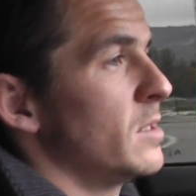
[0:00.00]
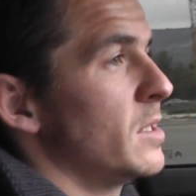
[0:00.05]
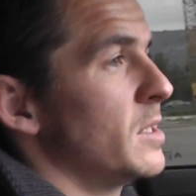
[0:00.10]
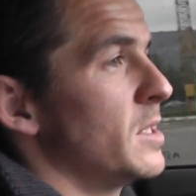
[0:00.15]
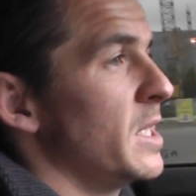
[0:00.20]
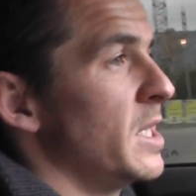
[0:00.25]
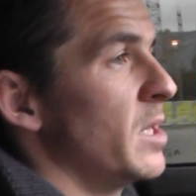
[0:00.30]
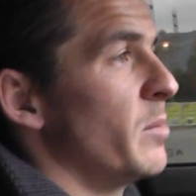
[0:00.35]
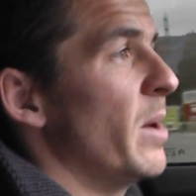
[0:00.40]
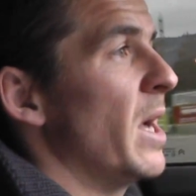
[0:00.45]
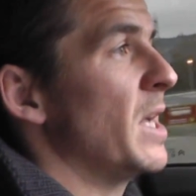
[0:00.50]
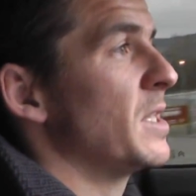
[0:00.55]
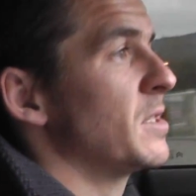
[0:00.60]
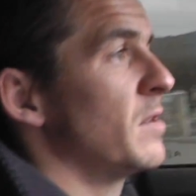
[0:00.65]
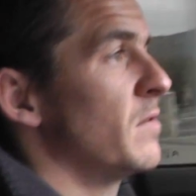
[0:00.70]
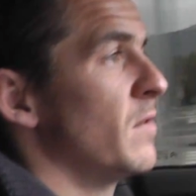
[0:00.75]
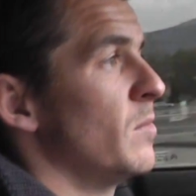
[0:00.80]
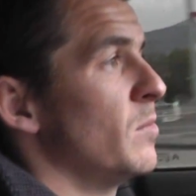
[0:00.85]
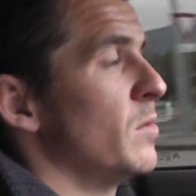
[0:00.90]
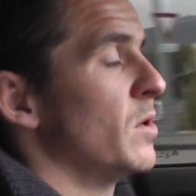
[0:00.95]
see the best
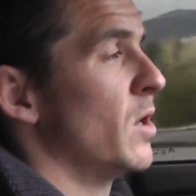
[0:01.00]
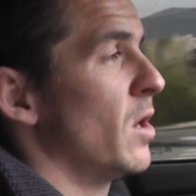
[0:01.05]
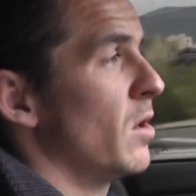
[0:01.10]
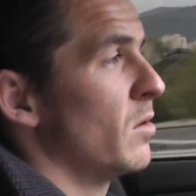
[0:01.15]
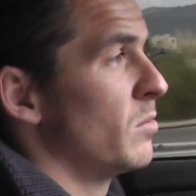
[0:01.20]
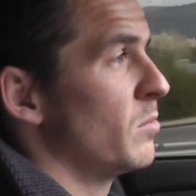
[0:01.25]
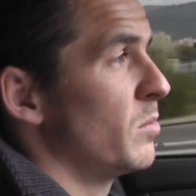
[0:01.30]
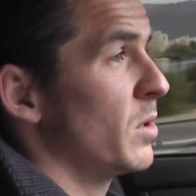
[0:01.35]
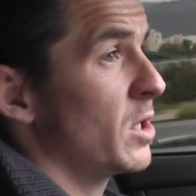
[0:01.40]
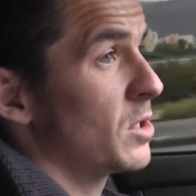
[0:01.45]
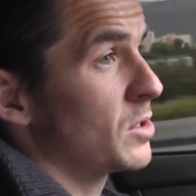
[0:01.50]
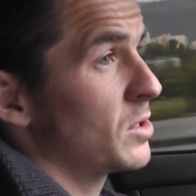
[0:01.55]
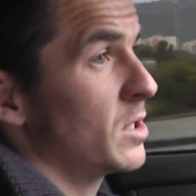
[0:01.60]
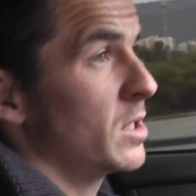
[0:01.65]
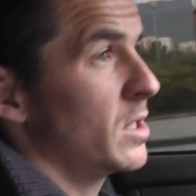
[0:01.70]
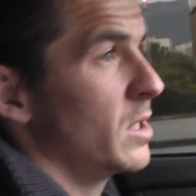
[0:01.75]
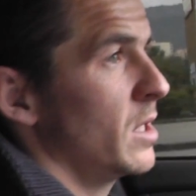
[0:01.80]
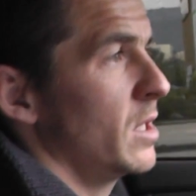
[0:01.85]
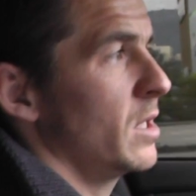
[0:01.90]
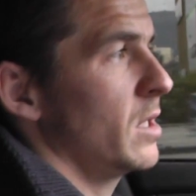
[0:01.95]
of him, you know, because
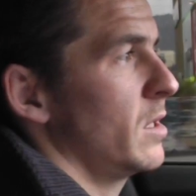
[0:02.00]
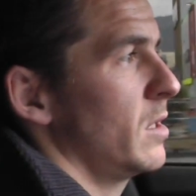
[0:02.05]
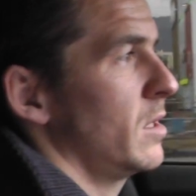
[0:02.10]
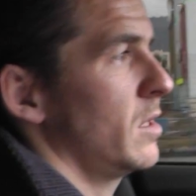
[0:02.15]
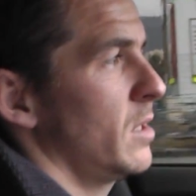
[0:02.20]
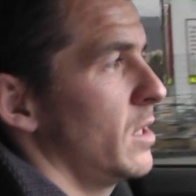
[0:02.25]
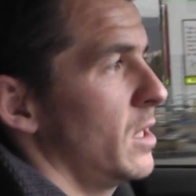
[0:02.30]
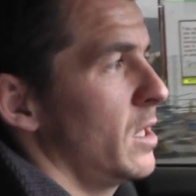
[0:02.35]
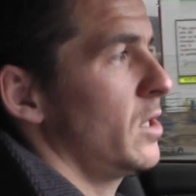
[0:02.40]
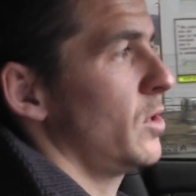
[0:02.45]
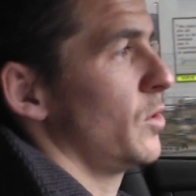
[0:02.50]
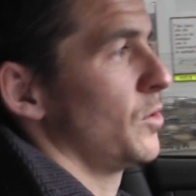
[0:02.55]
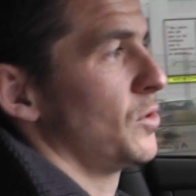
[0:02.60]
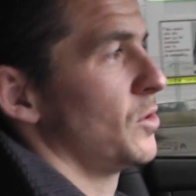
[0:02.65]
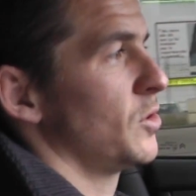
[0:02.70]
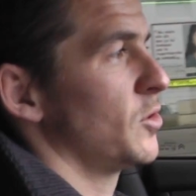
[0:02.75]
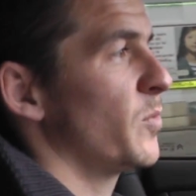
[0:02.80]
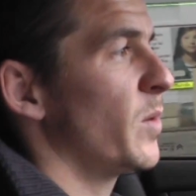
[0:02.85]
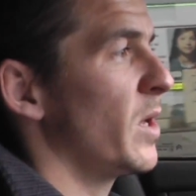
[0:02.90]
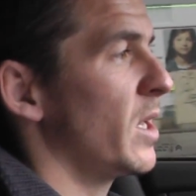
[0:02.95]
he
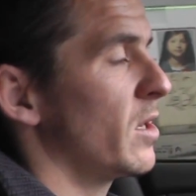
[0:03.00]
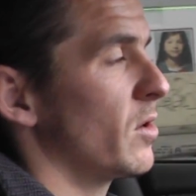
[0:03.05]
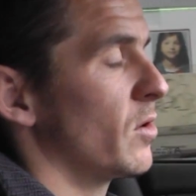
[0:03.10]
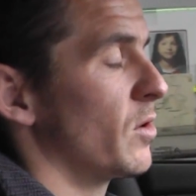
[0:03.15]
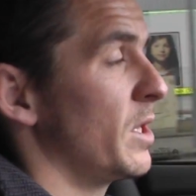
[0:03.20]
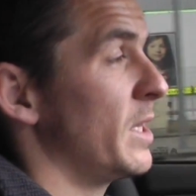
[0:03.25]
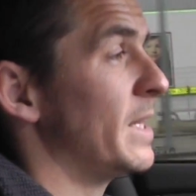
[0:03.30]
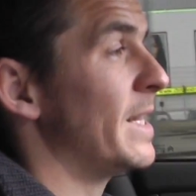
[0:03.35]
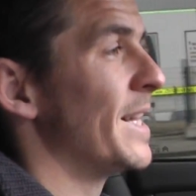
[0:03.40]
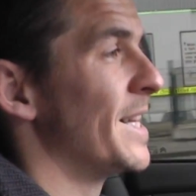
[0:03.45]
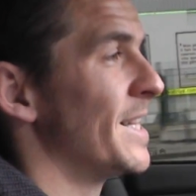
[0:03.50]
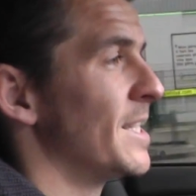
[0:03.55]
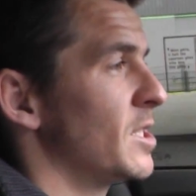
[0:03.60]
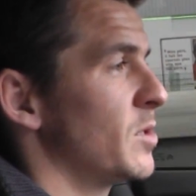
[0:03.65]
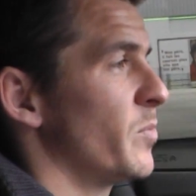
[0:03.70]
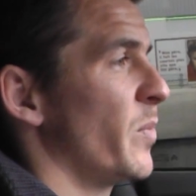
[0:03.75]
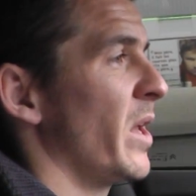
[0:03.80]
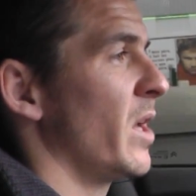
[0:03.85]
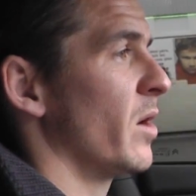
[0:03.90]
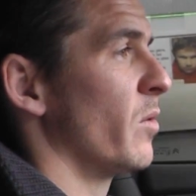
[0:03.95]
doesn't speak, or he didn't
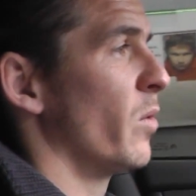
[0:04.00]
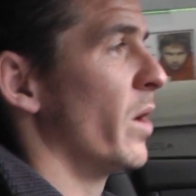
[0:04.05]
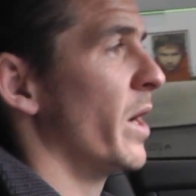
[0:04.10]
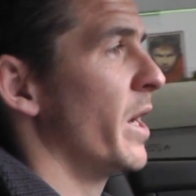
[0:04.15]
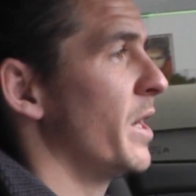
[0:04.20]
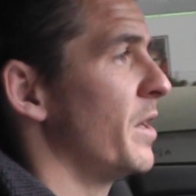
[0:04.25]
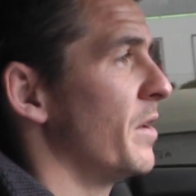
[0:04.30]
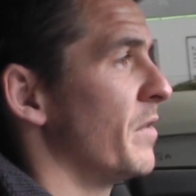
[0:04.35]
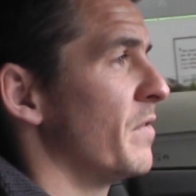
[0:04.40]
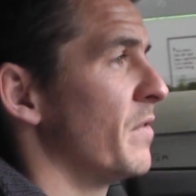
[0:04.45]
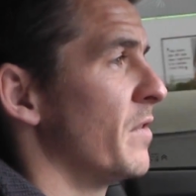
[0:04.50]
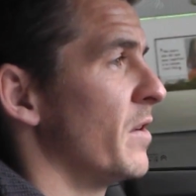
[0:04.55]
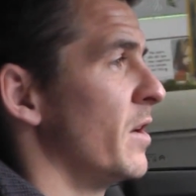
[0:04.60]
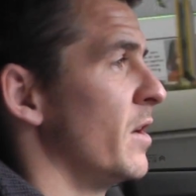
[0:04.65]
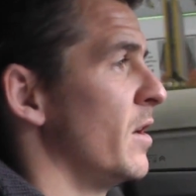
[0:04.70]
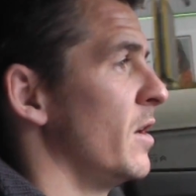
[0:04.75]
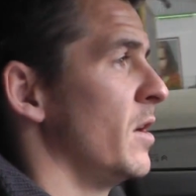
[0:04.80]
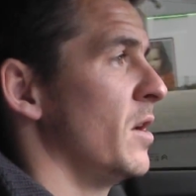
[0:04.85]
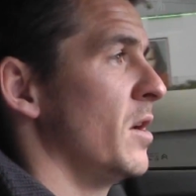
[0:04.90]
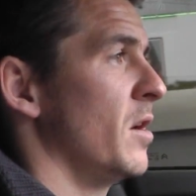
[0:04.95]
speak a word of
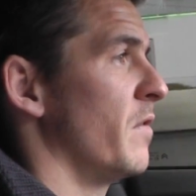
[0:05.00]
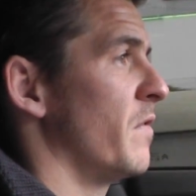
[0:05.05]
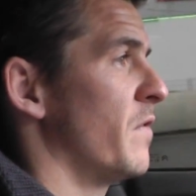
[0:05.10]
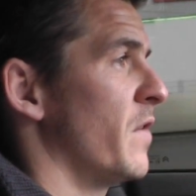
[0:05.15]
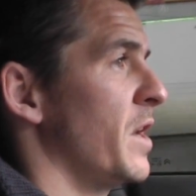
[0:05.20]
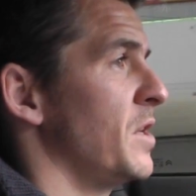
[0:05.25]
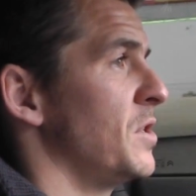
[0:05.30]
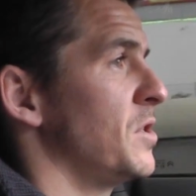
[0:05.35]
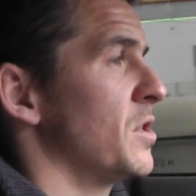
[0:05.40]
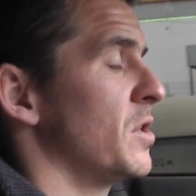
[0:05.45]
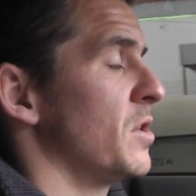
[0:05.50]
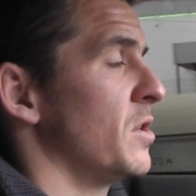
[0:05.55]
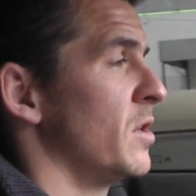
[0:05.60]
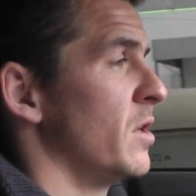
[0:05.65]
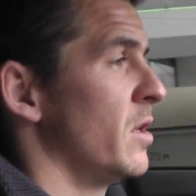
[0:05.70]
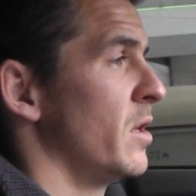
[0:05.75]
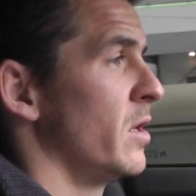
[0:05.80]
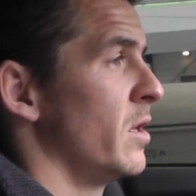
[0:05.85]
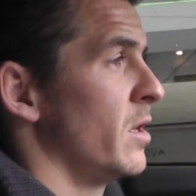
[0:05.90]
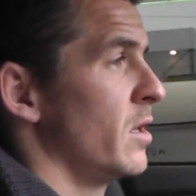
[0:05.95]
French,
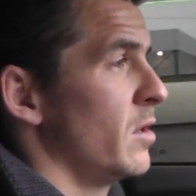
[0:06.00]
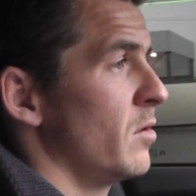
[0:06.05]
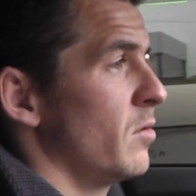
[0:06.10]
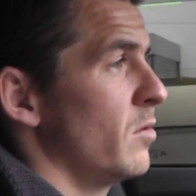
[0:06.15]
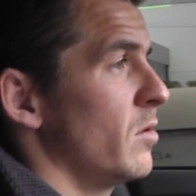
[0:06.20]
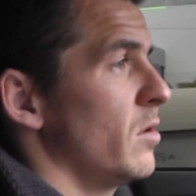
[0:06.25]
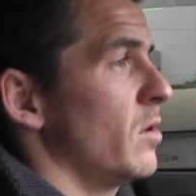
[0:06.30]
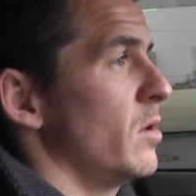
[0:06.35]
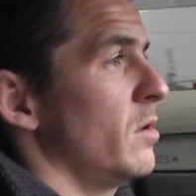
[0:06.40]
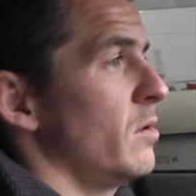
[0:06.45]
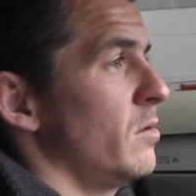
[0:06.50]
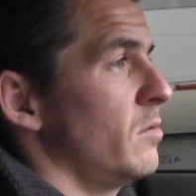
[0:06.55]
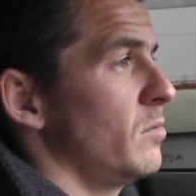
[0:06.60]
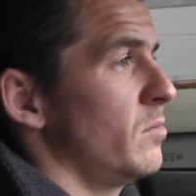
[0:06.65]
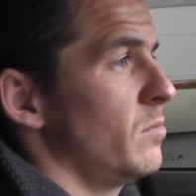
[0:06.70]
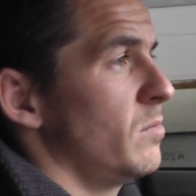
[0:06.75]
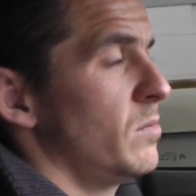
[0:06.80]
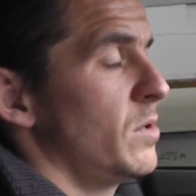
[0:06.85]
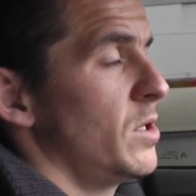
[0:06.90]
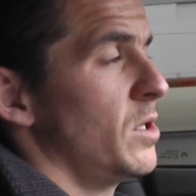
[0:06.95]

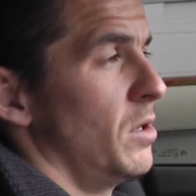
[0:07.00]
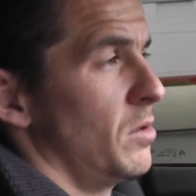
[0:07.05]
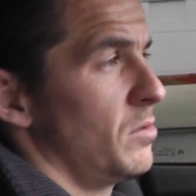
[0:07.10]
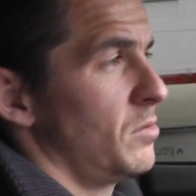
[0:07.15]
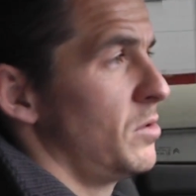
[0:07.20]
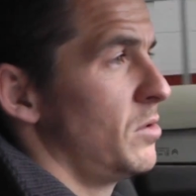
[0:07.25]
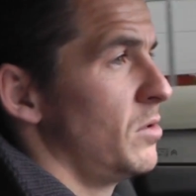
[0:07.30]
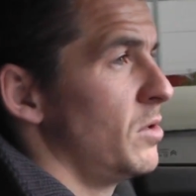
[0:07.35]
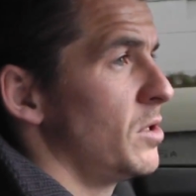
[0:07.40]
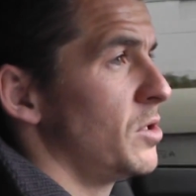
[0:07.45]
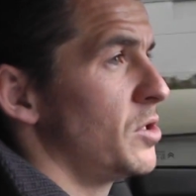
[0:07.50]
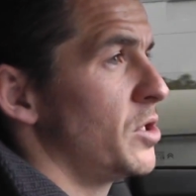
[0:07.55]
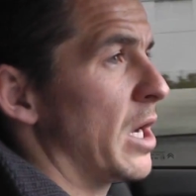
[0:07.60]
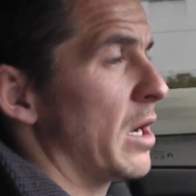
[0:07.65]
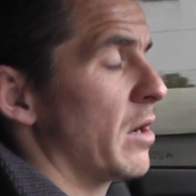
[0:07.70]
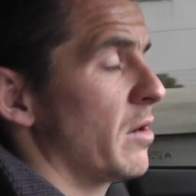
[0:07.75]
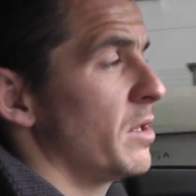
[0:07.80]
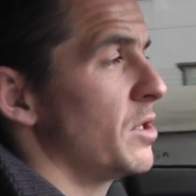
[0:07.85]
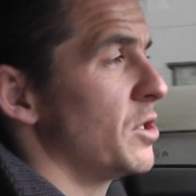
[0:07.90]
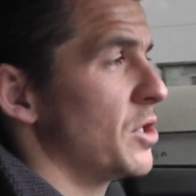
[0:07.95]
and you know, is
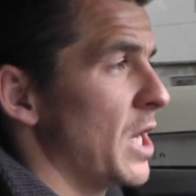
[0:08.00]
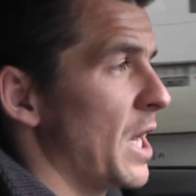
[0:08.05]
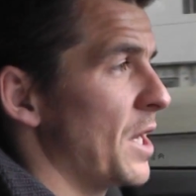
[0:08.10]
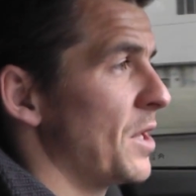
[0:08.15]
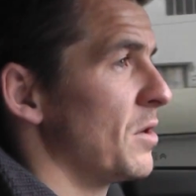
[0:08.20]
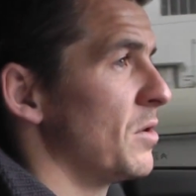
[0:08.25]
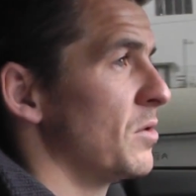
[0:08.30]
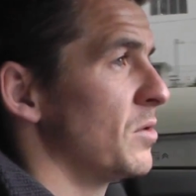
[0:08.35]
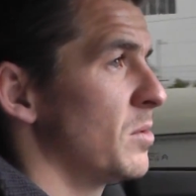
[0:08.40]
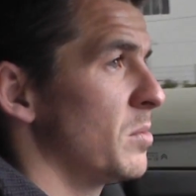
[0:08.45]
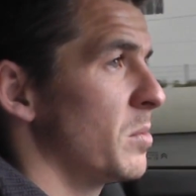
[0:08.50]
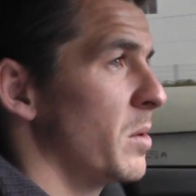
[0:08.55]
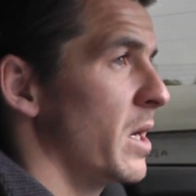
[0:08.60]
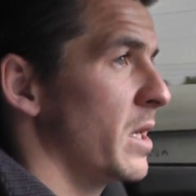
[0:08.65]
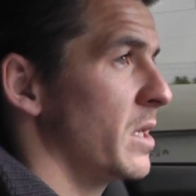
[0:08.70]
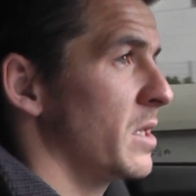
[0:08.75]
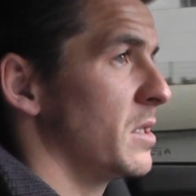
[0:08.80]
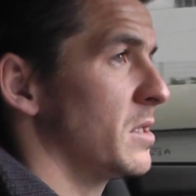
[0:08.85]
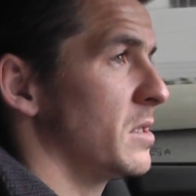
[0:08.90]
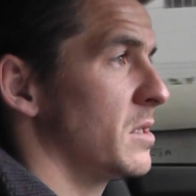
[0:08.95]
generally shadowed
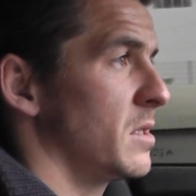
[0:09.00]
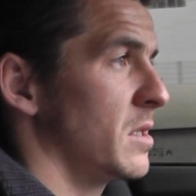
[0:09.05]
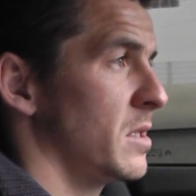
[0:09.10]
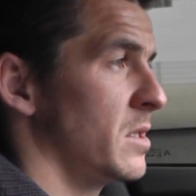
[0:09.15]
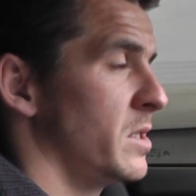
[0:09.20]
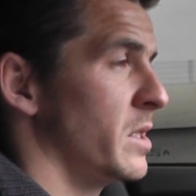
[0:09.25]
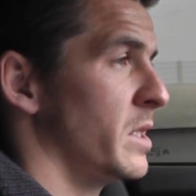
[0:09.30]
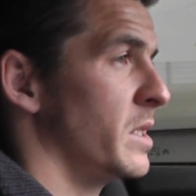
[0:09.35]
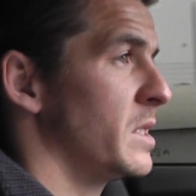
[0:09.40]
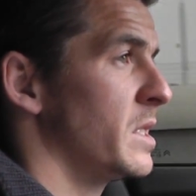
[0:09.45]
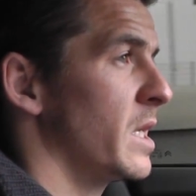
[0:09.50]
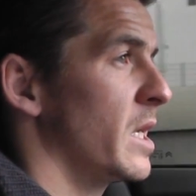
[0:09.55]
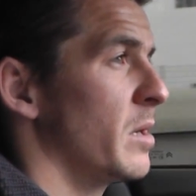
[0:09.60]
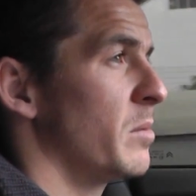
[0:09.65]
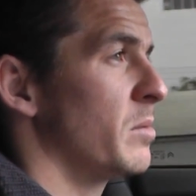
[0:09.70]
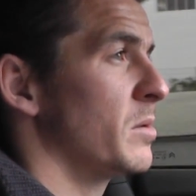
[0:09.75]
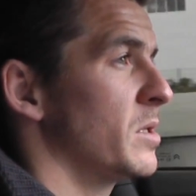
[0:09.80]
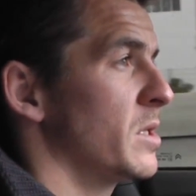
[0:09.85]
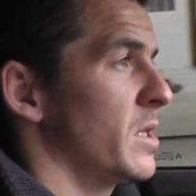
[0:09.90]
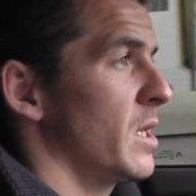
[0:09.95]
by his
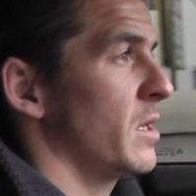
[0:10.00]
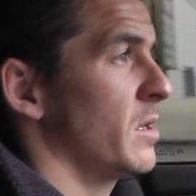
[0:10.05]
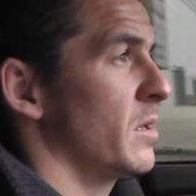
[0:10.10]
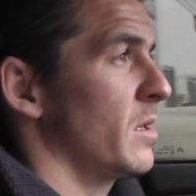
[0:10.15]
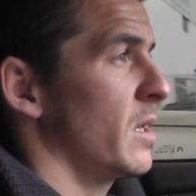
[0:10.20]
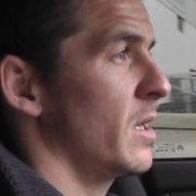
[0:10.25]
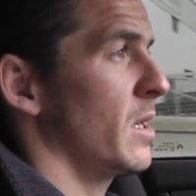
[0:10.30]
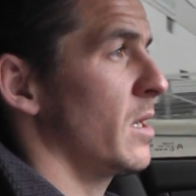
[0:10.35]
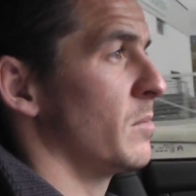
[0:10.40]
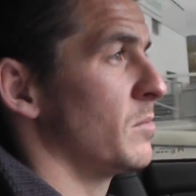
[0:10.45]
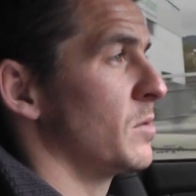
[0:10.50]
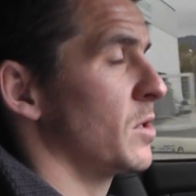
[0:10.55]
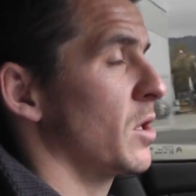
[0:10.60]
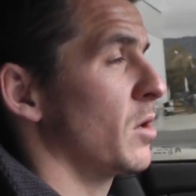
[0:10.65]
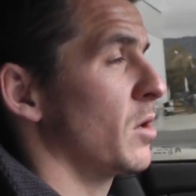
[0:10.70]
interpreter to